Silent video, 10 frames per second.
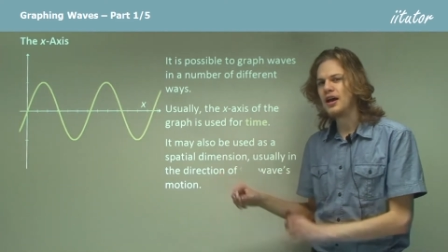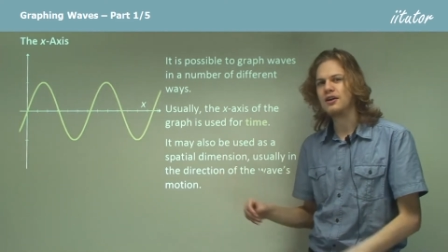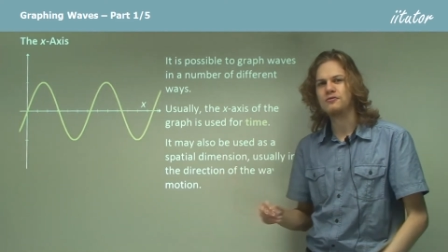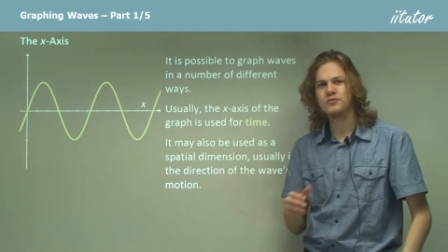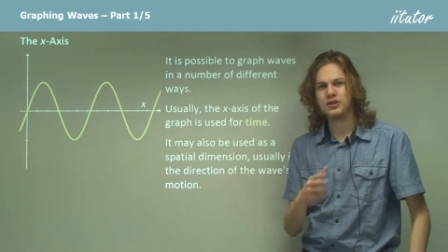
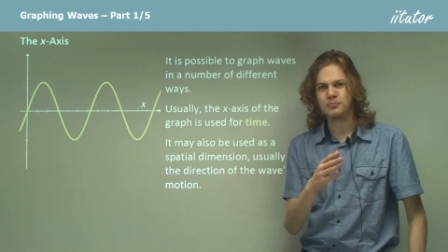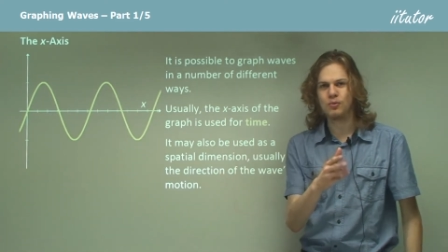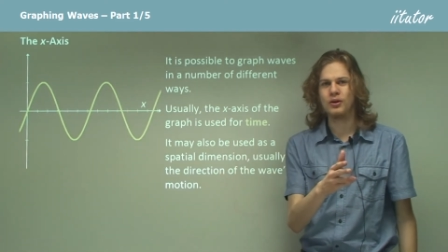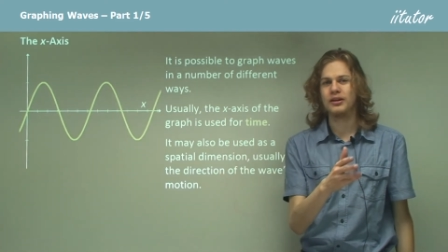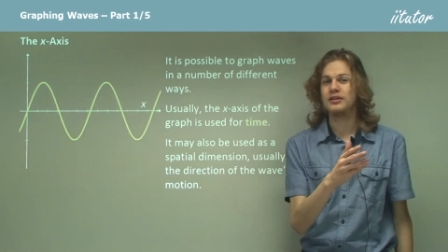at a fixed
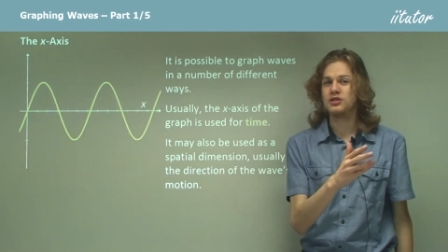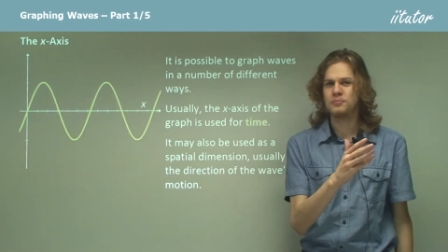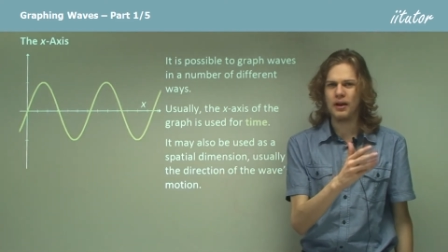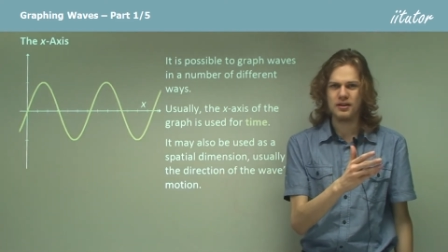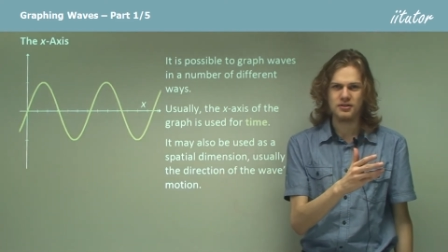point in
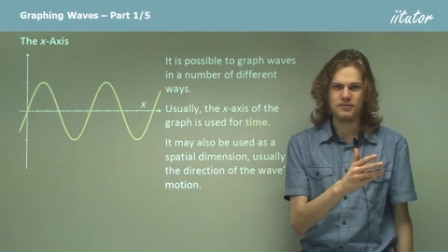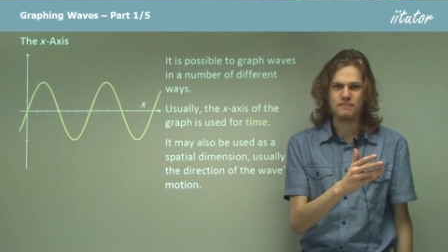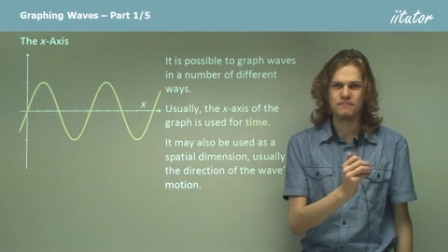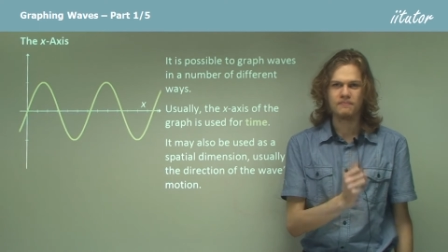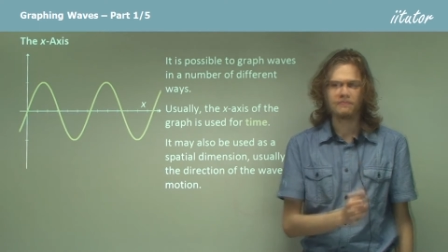space,
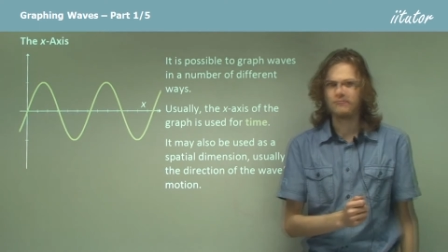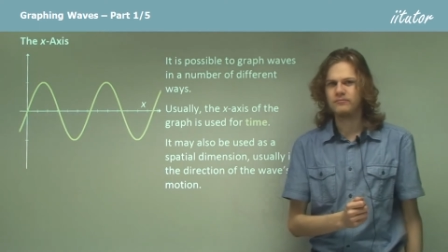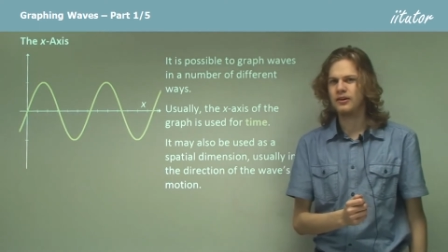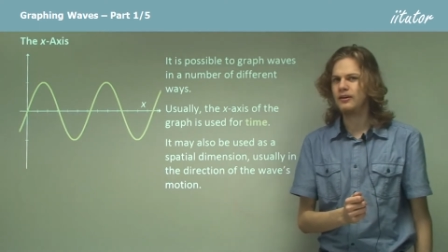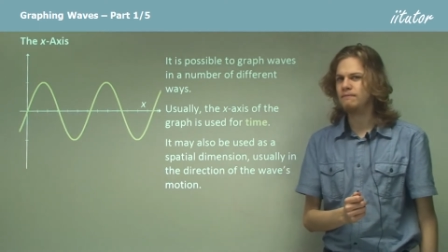
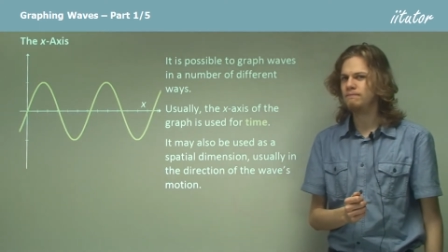right?